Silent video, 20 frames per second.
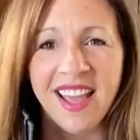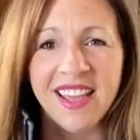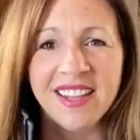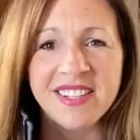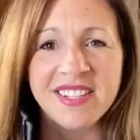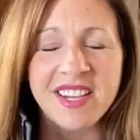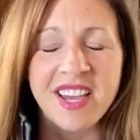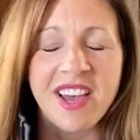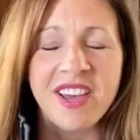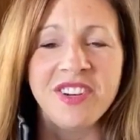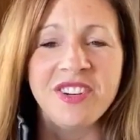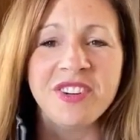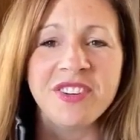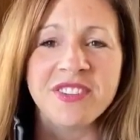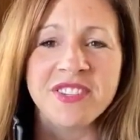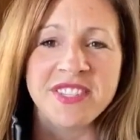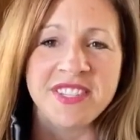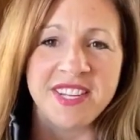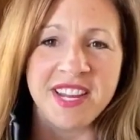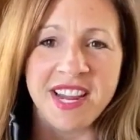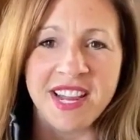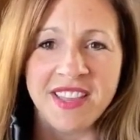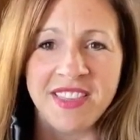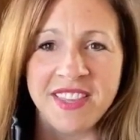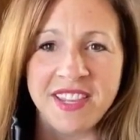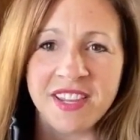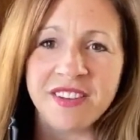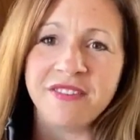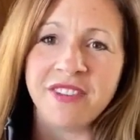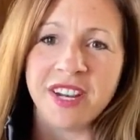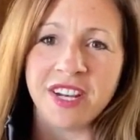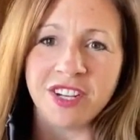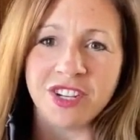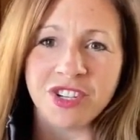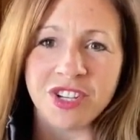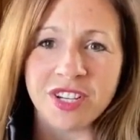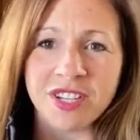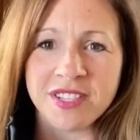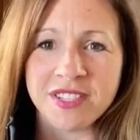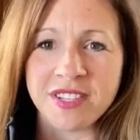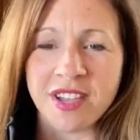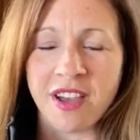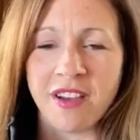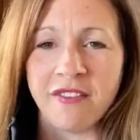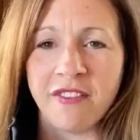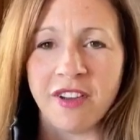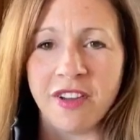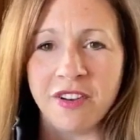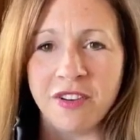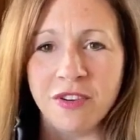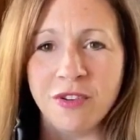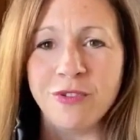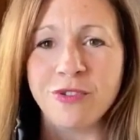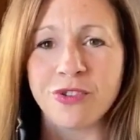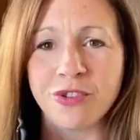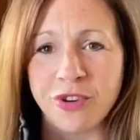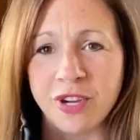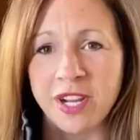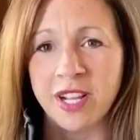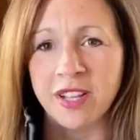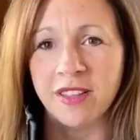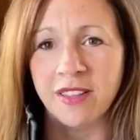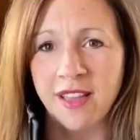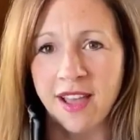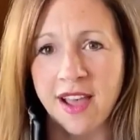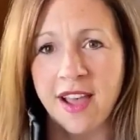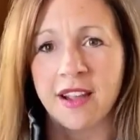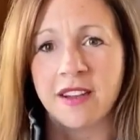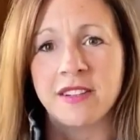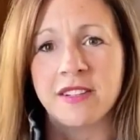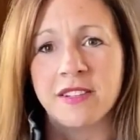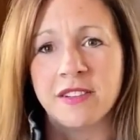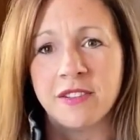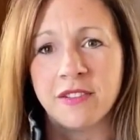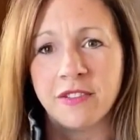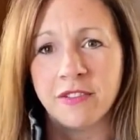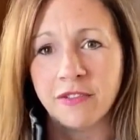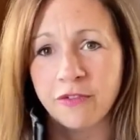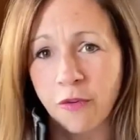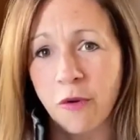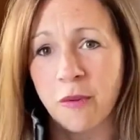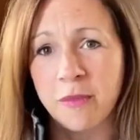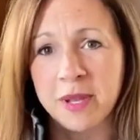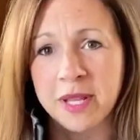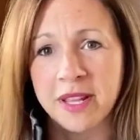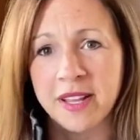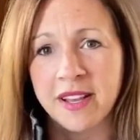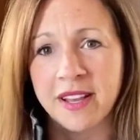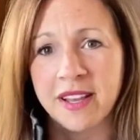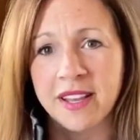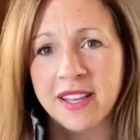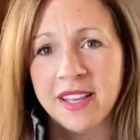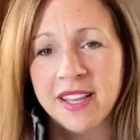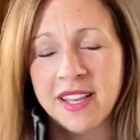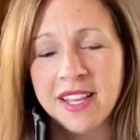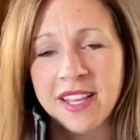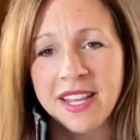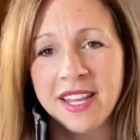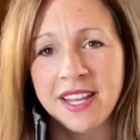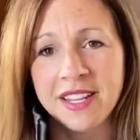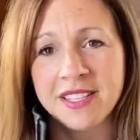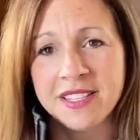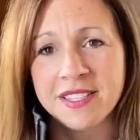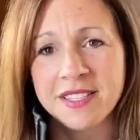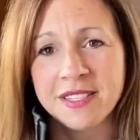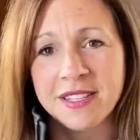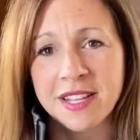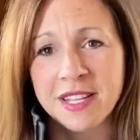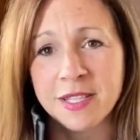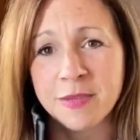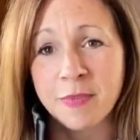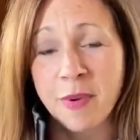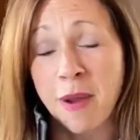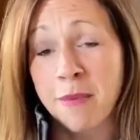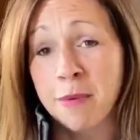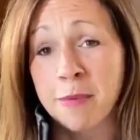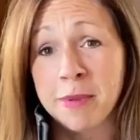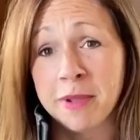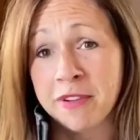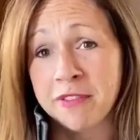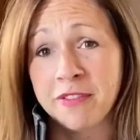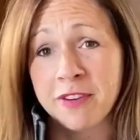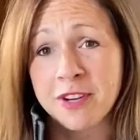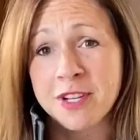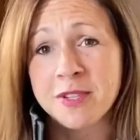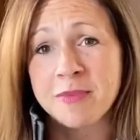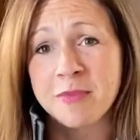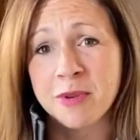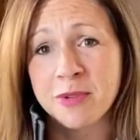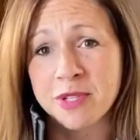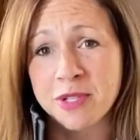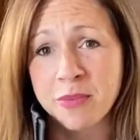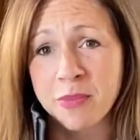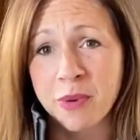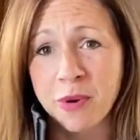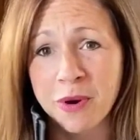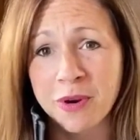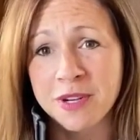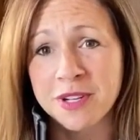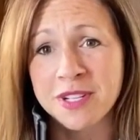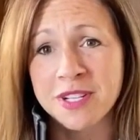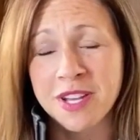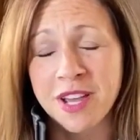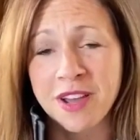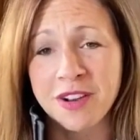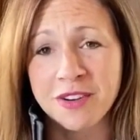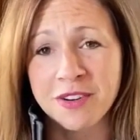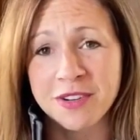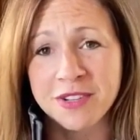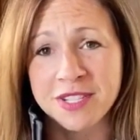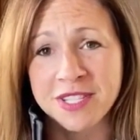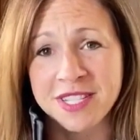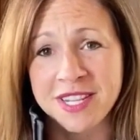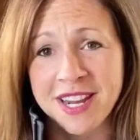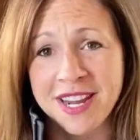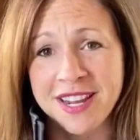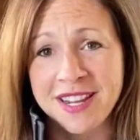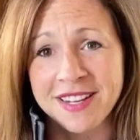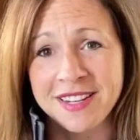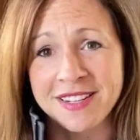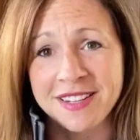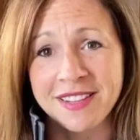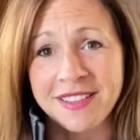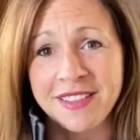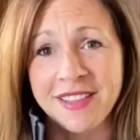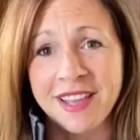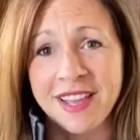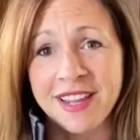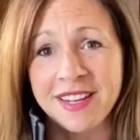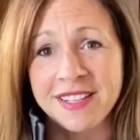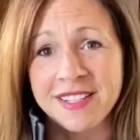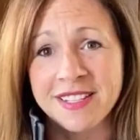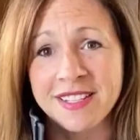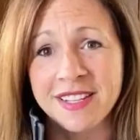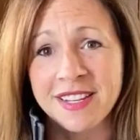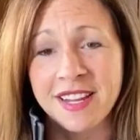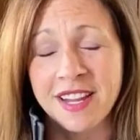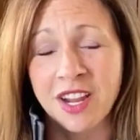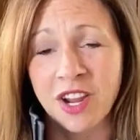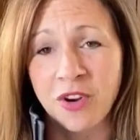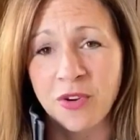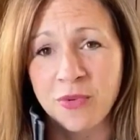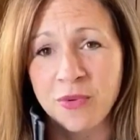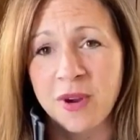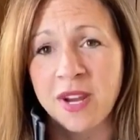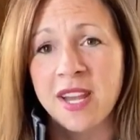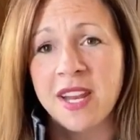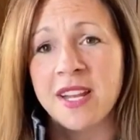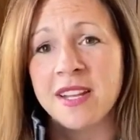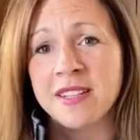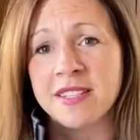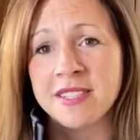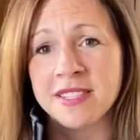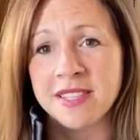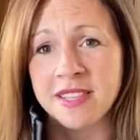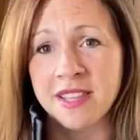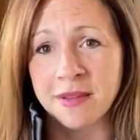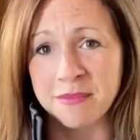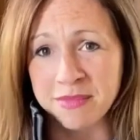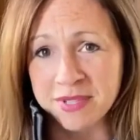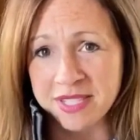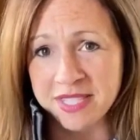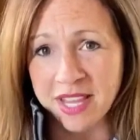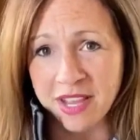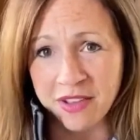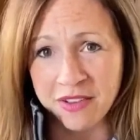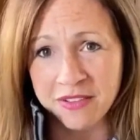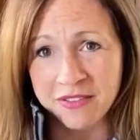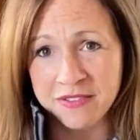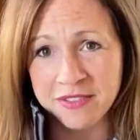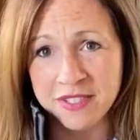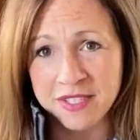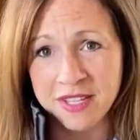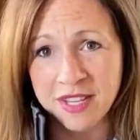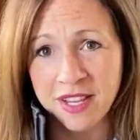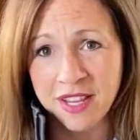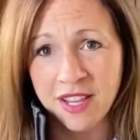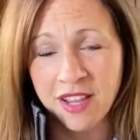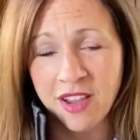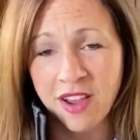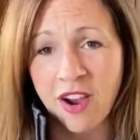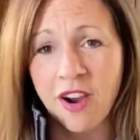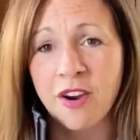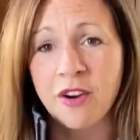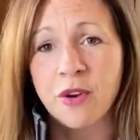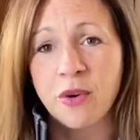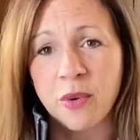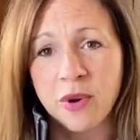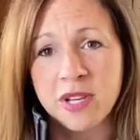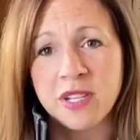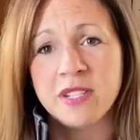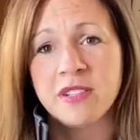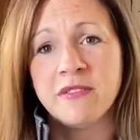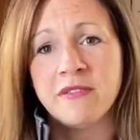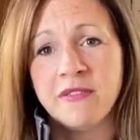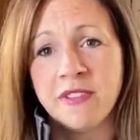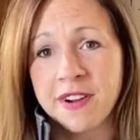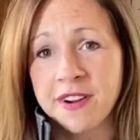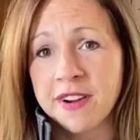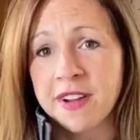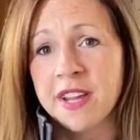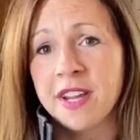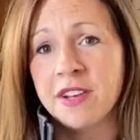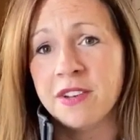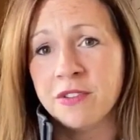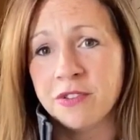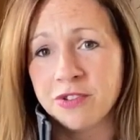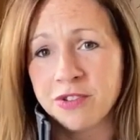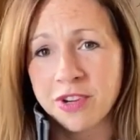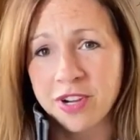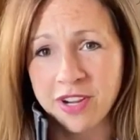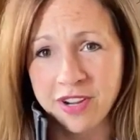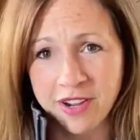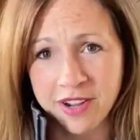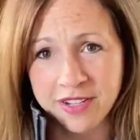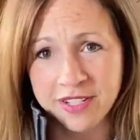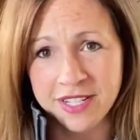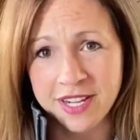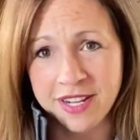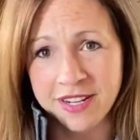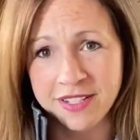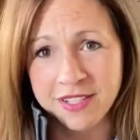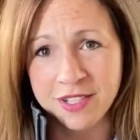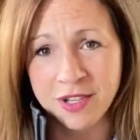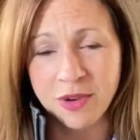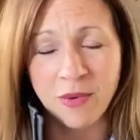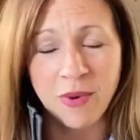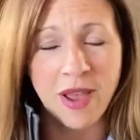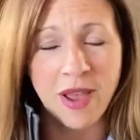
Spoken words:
To understand the advantages of a nutrient locked formula, it's probably first most important to understand that ingredients themselves are going to vary in nutrient content. So